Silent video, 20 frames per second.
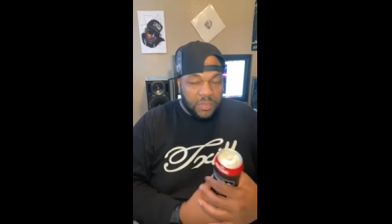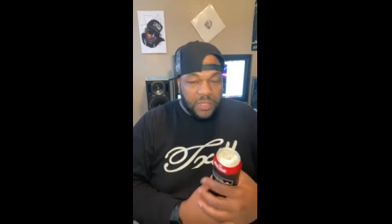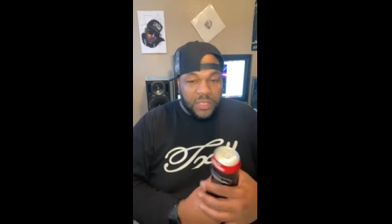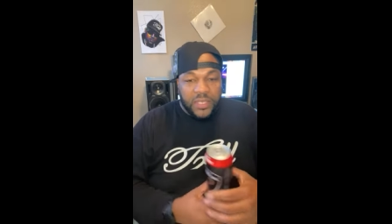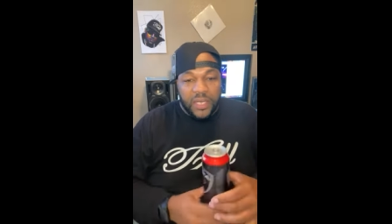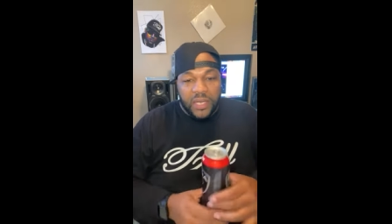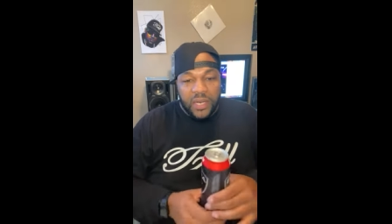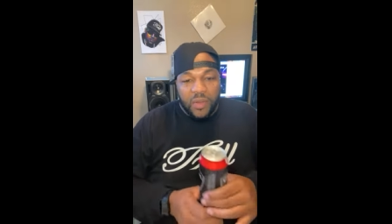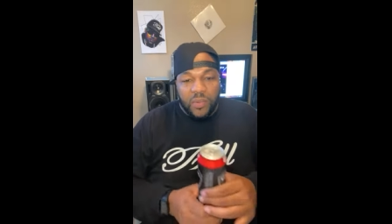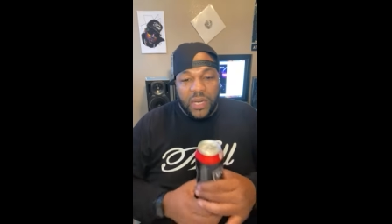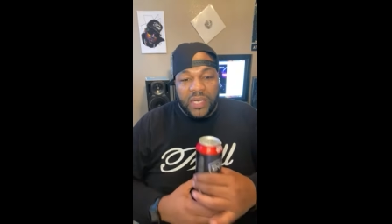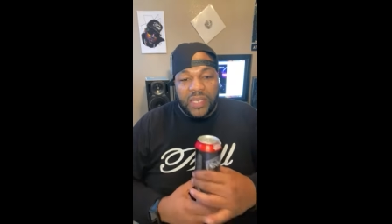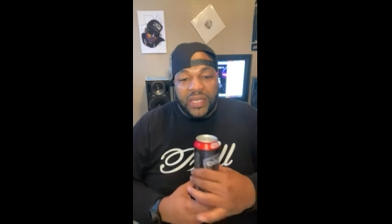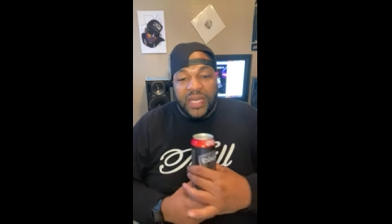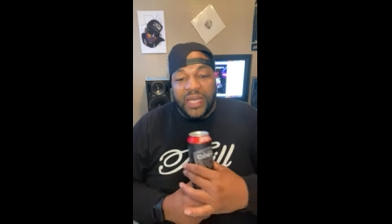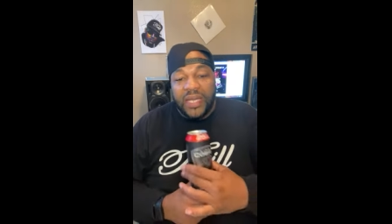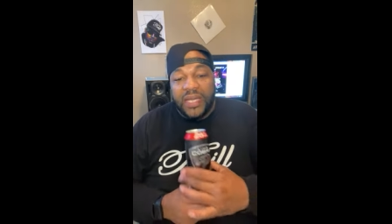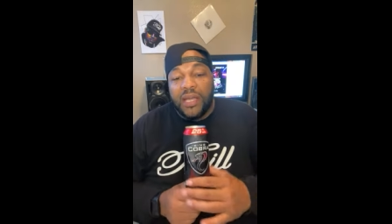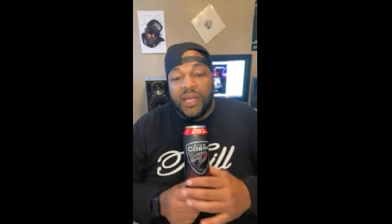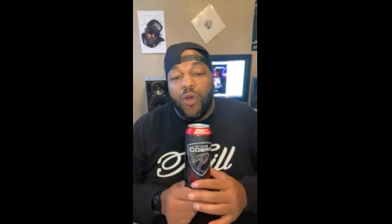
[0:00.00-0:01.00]
still on that
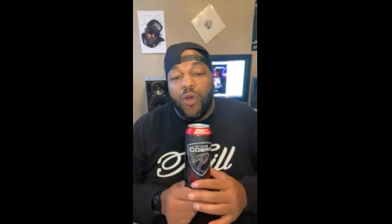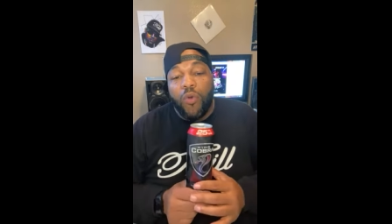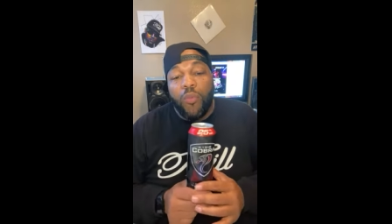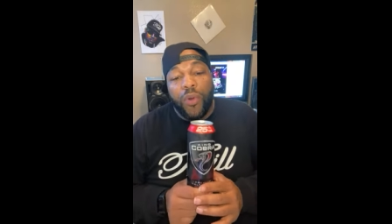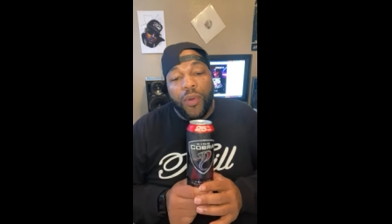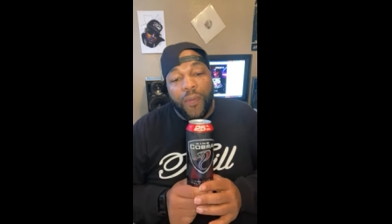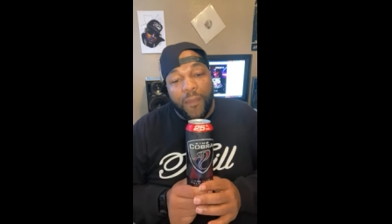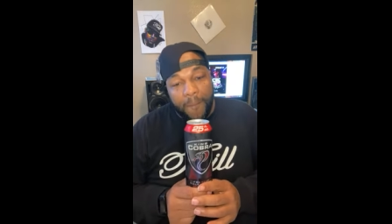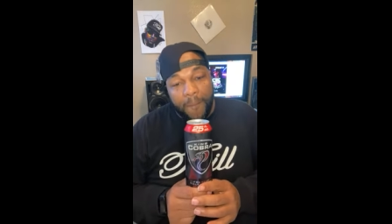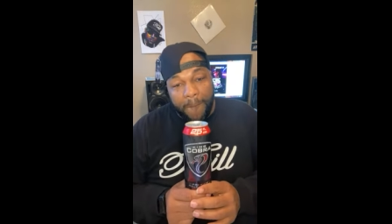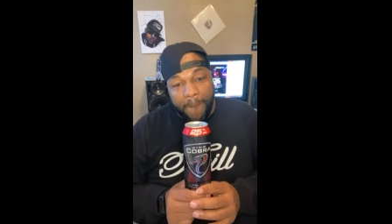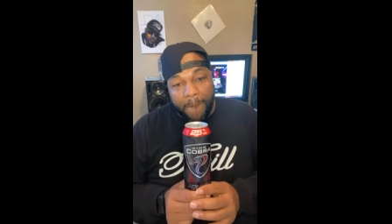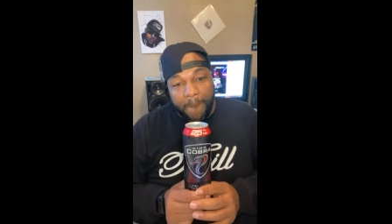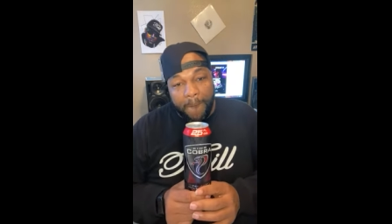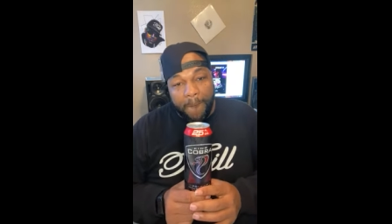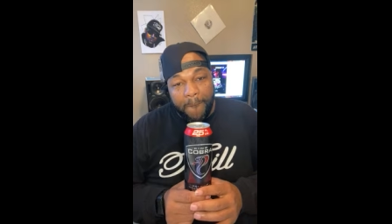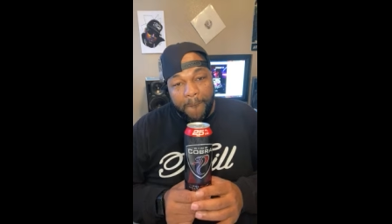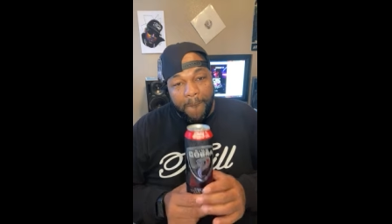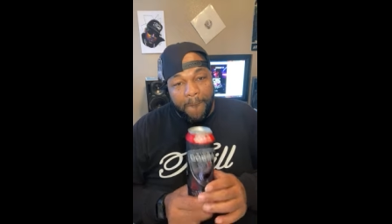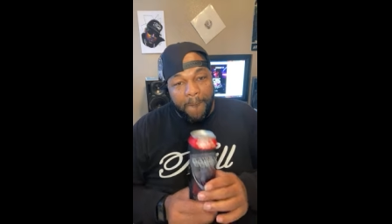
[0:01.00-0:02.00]
King Cobra.
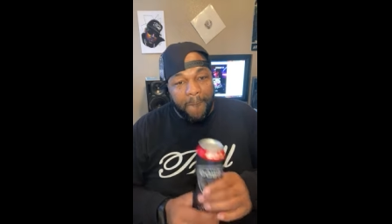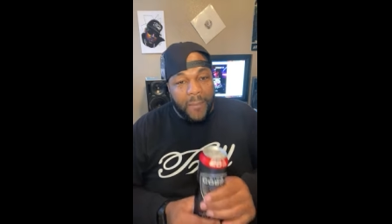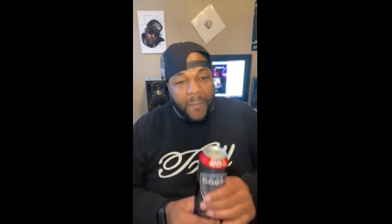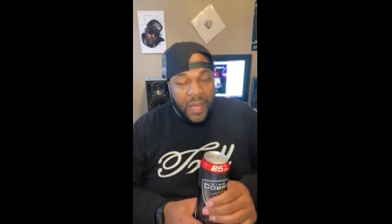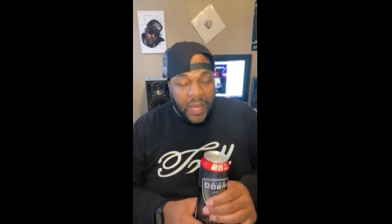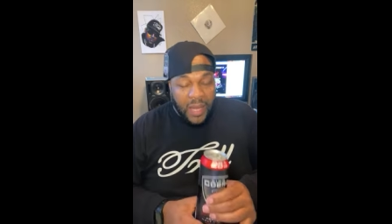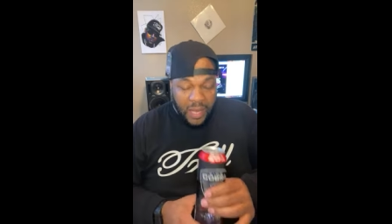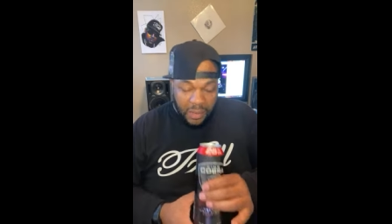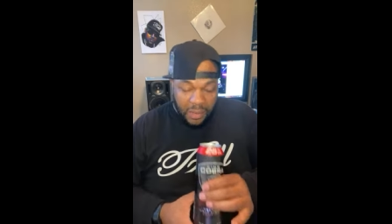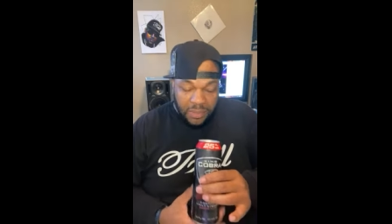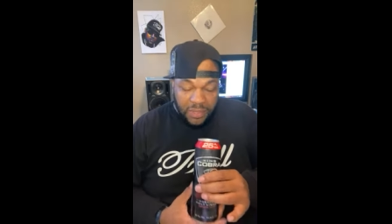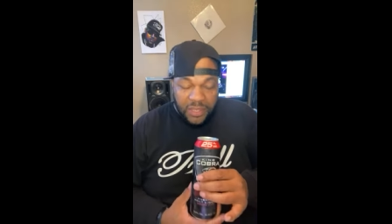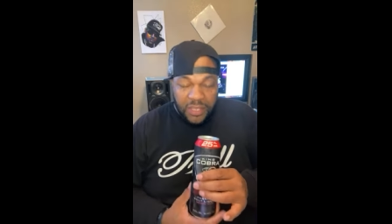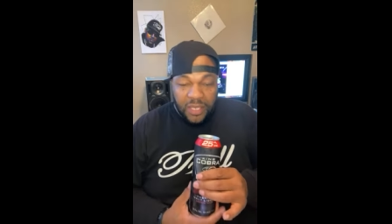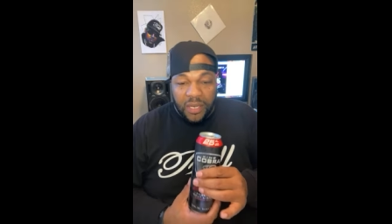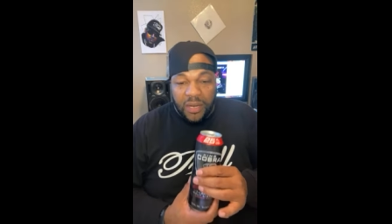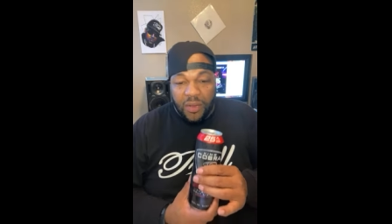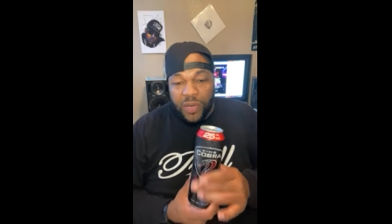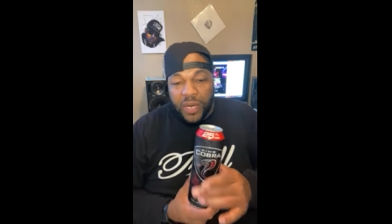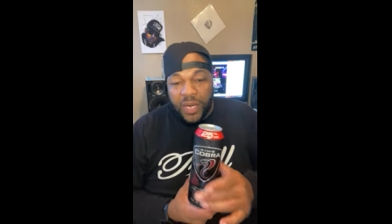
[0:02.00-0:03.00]
I'm
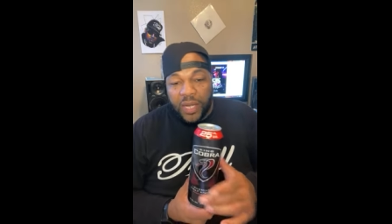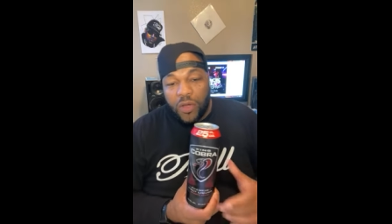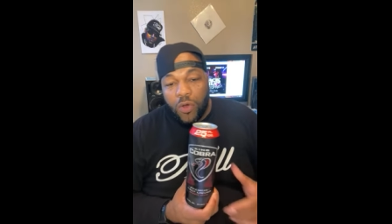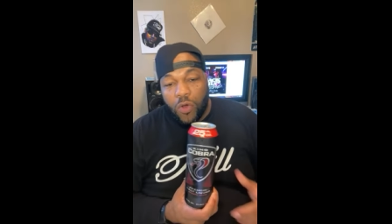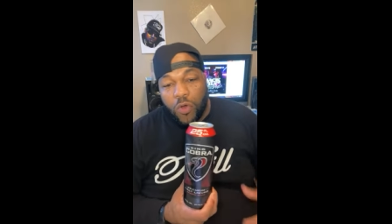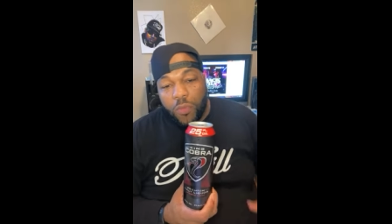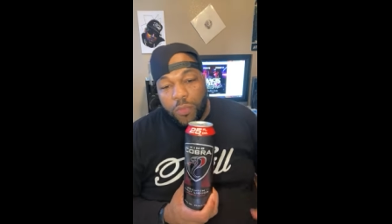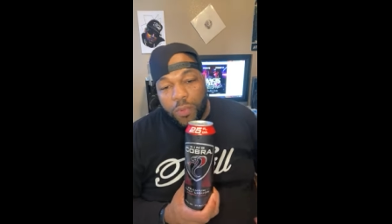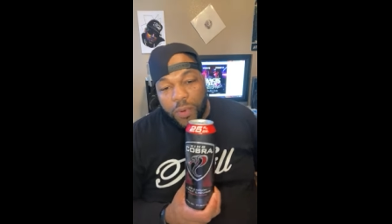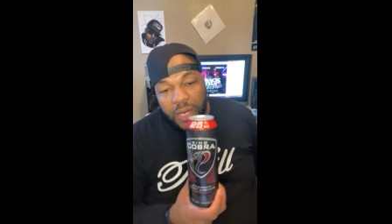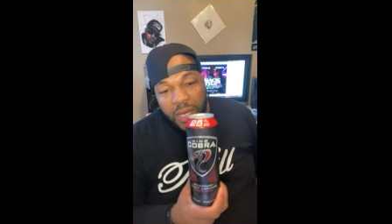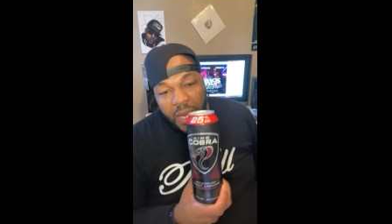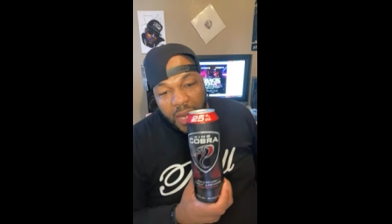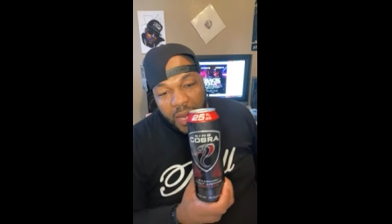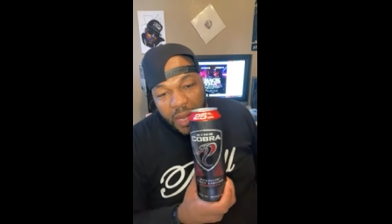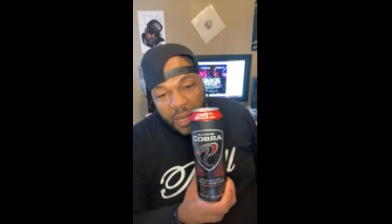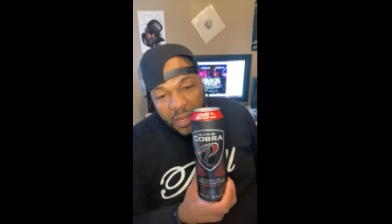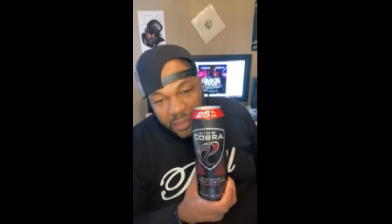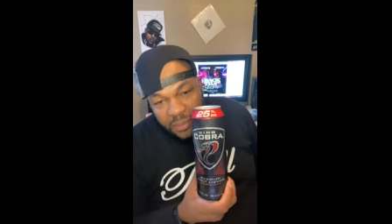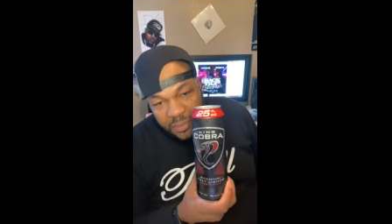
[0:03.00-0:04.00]
still on that Cobra, yeah.